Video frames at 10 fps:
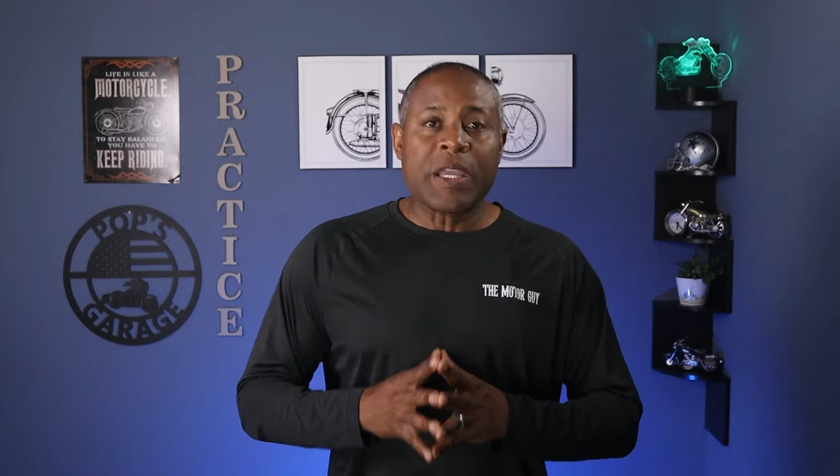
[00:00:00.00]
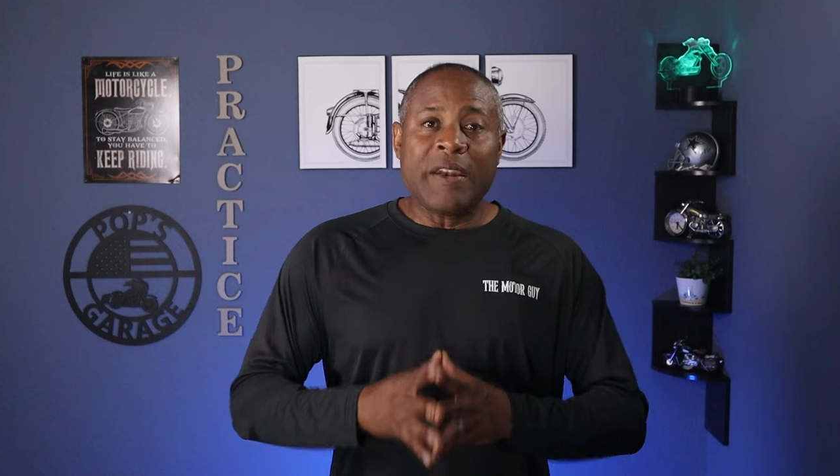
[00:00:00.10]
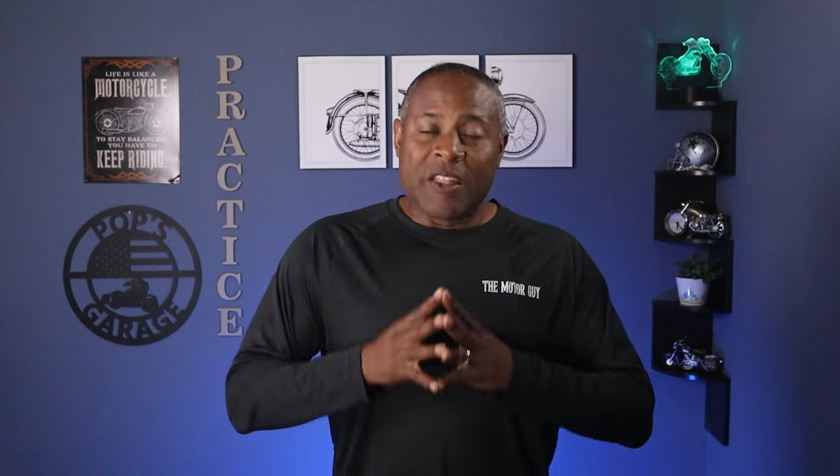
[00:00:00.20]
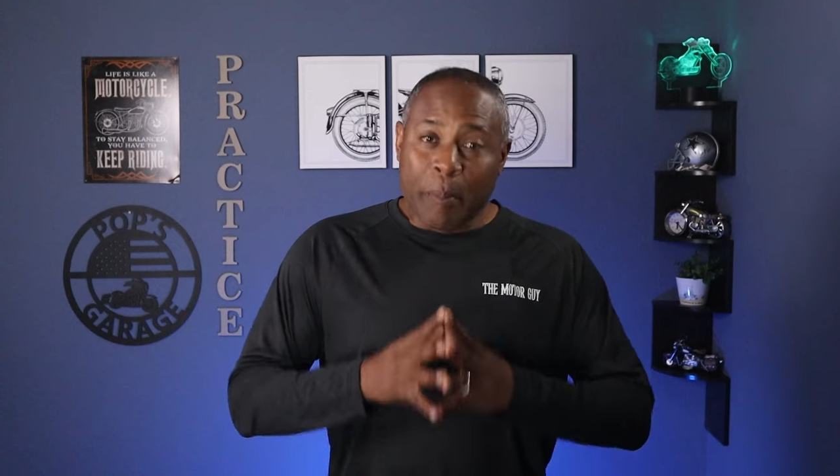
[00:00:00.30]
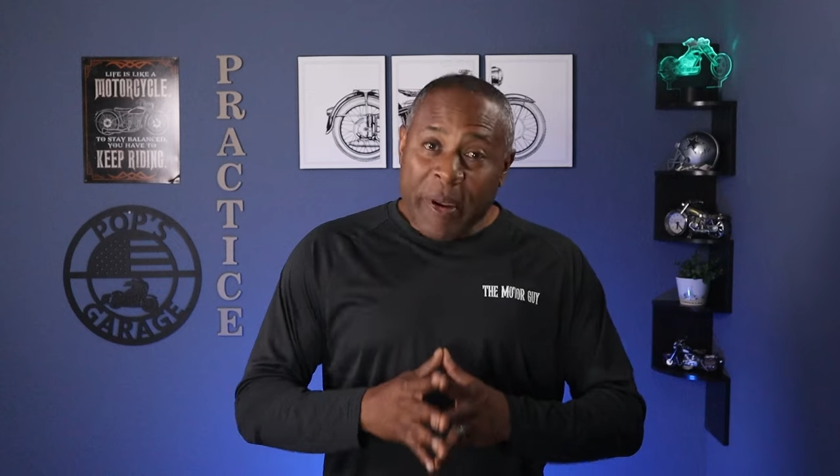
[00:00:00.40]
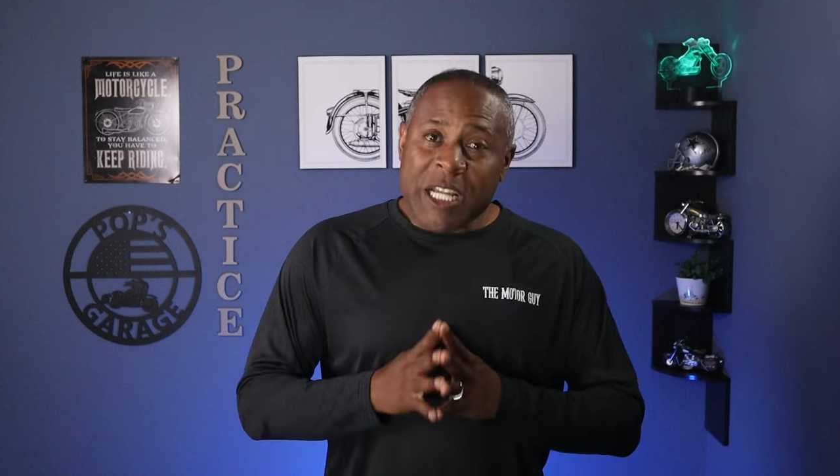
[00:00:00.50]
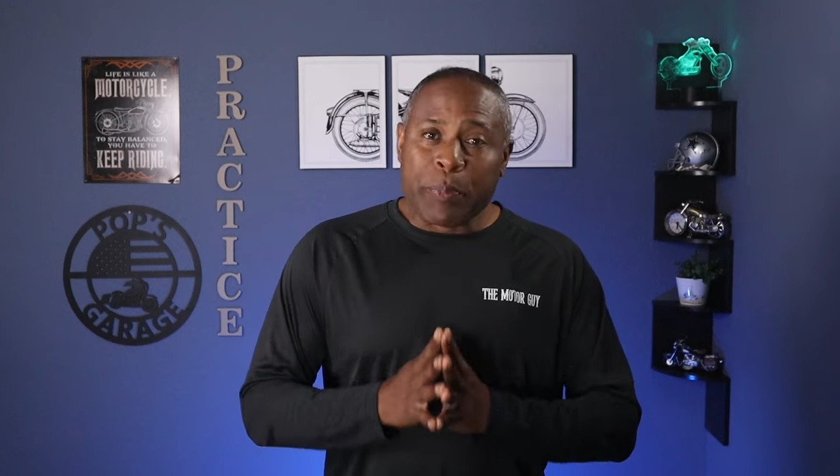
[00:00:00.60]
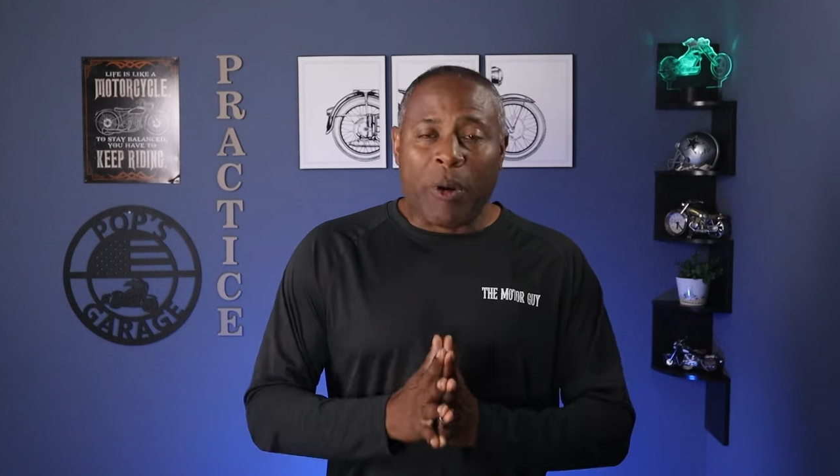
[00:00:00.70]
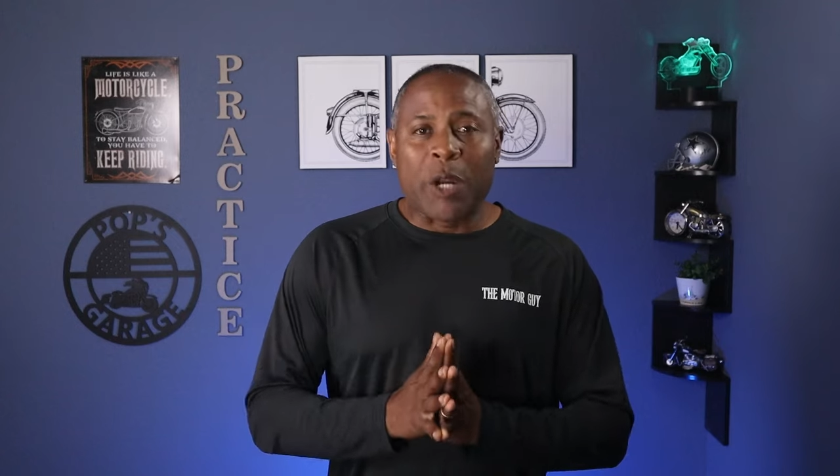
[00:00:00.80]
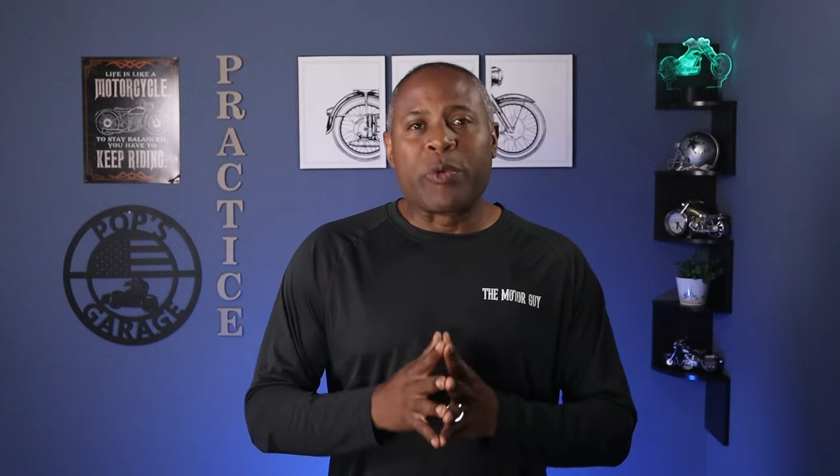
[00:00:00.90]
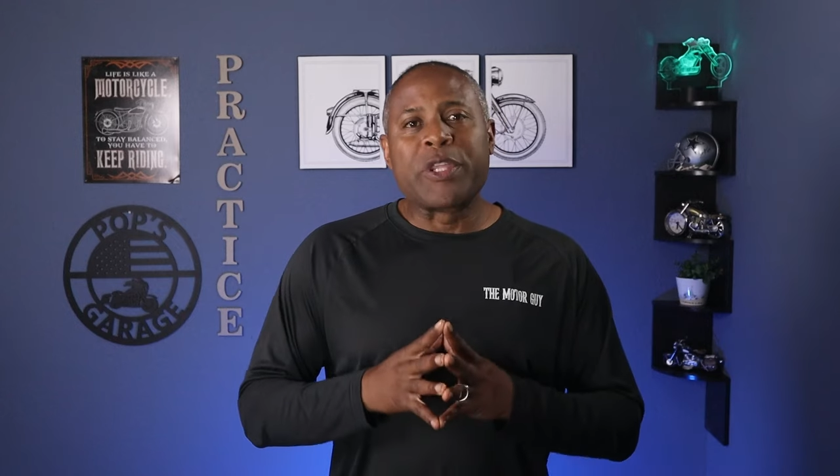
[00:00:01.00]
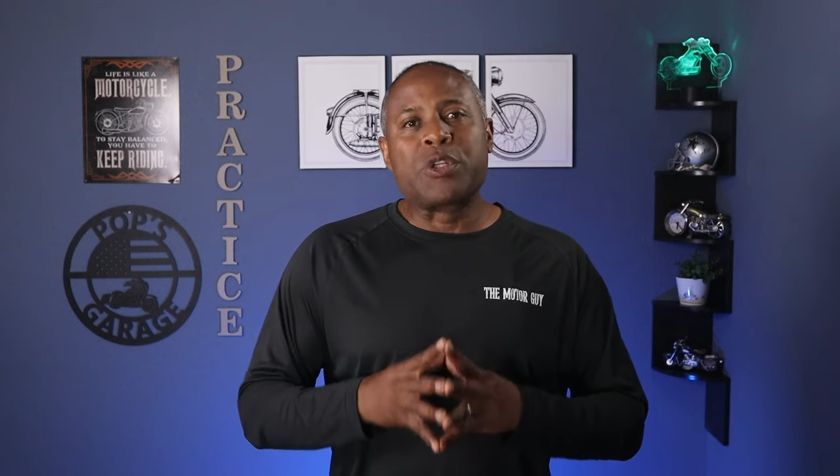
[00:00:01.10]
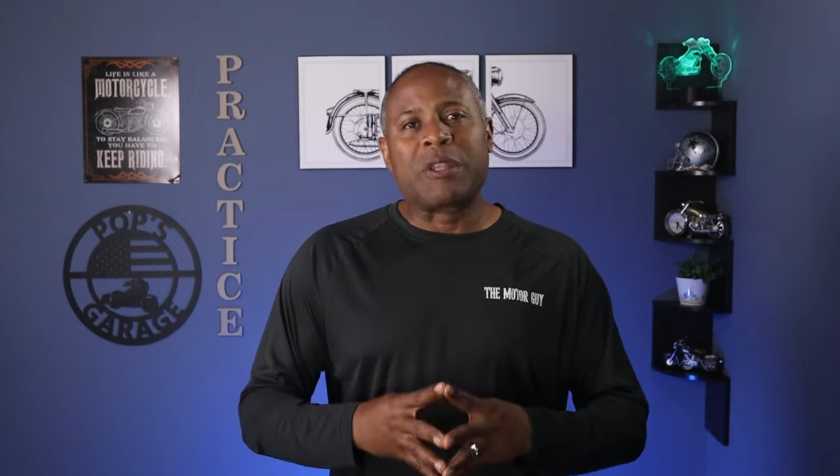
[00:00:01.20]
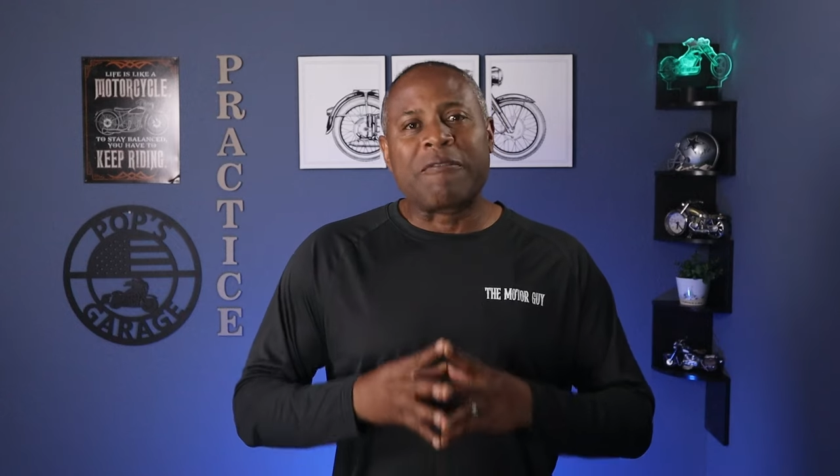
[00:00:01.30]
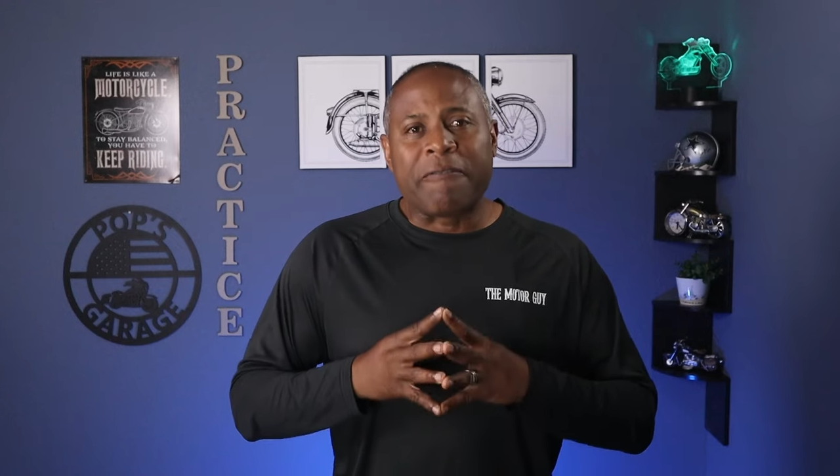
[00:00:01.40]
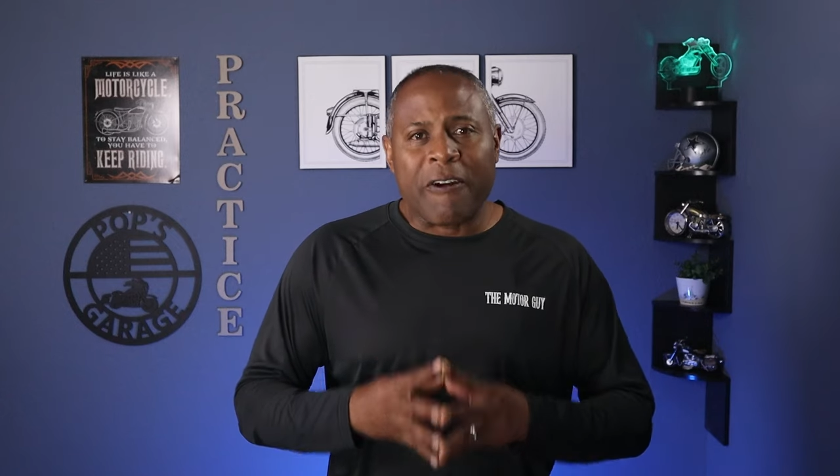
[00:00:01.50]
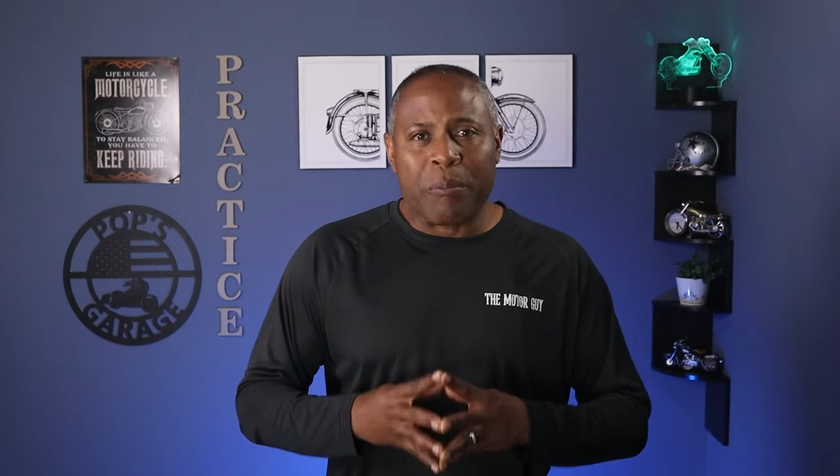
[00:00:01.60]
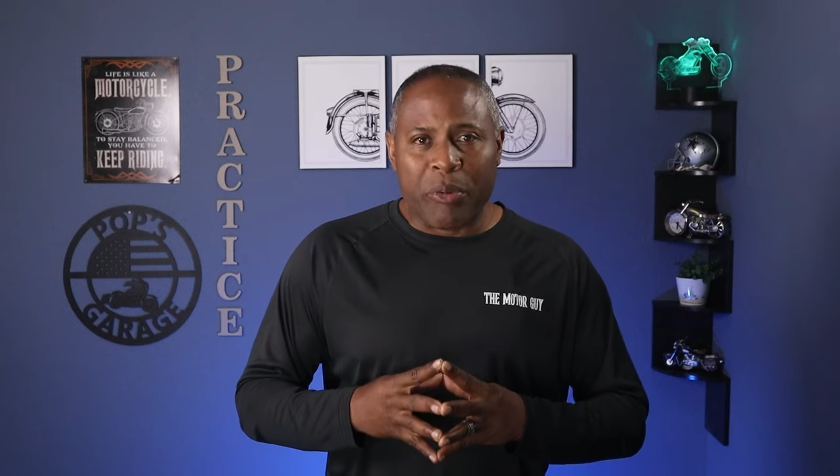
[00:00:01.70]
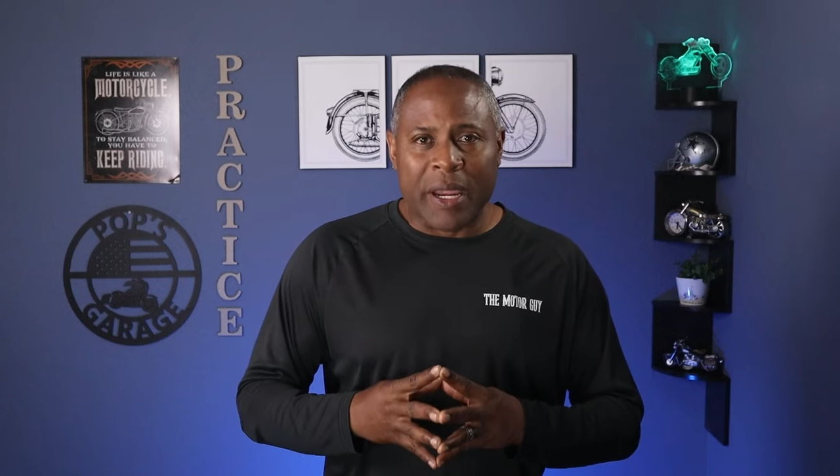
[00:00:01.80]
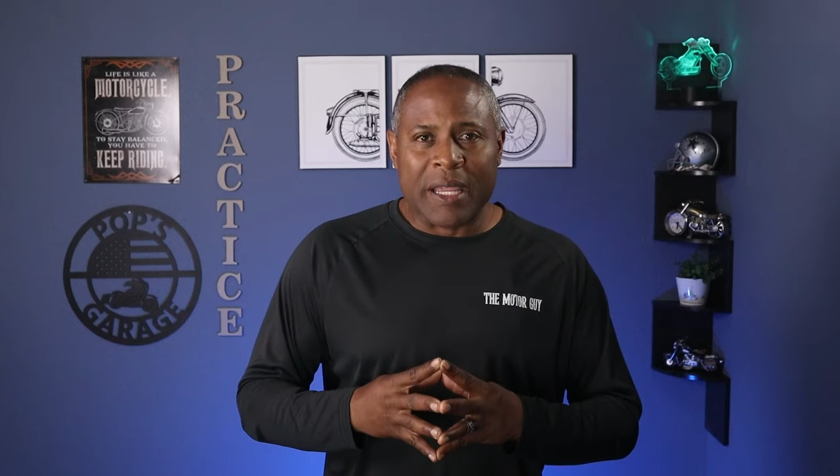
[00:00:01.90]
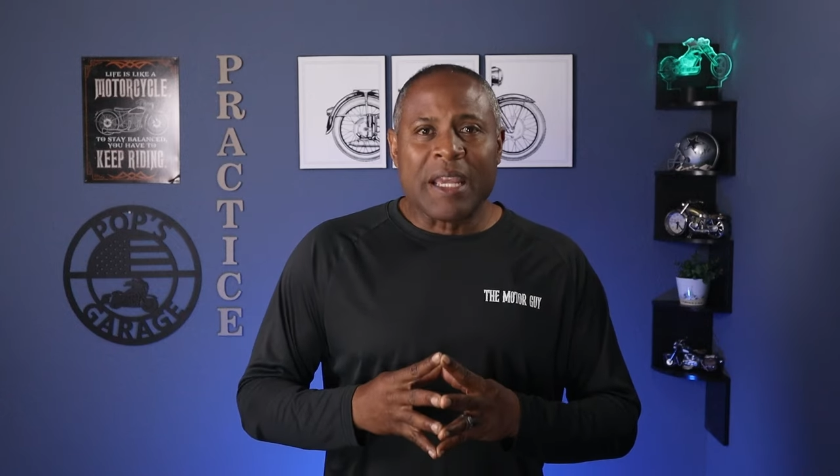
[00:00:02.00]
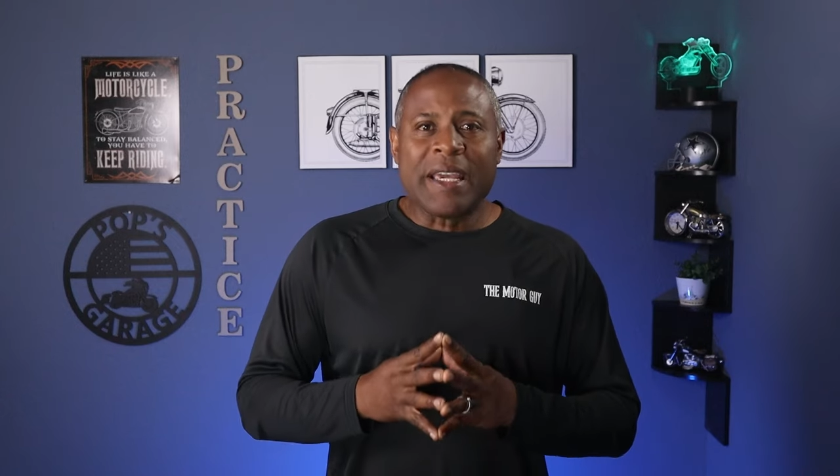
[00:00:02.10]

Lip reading: Now, the biggest problem with using the front brake